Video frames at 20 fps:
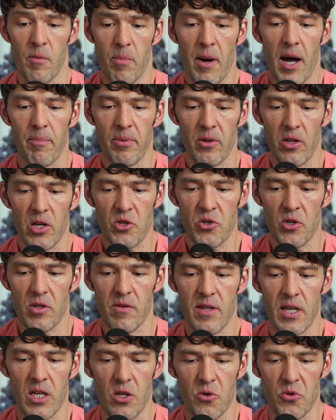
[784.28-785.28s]
of the
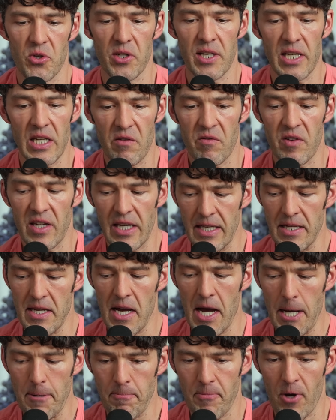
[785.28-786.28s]
population that you should eat a vegan
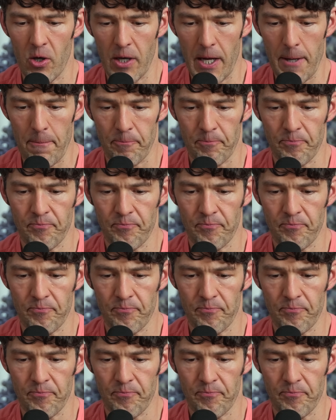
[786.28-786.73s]
diet? Okay.